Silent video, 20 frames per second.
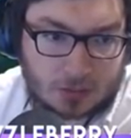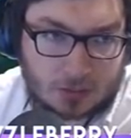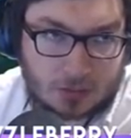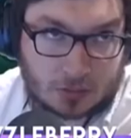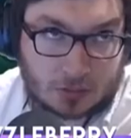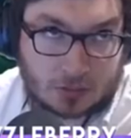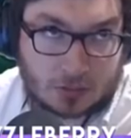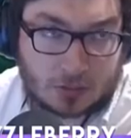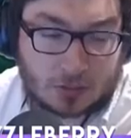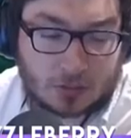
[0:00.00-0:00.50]

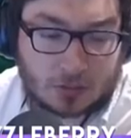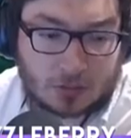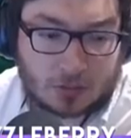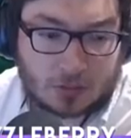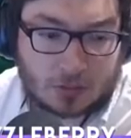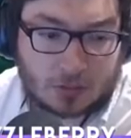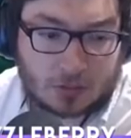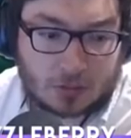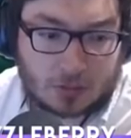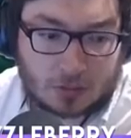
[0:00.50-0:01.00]

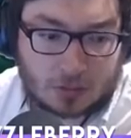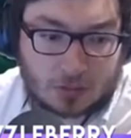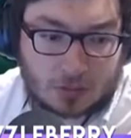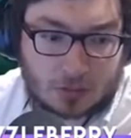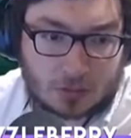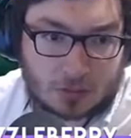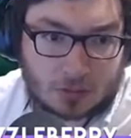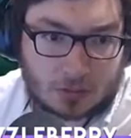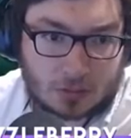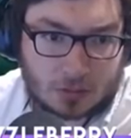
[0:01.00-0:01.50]

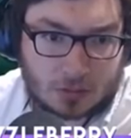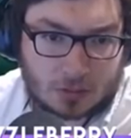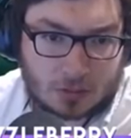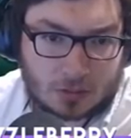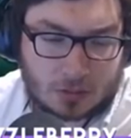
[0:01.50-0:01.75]
[no speech]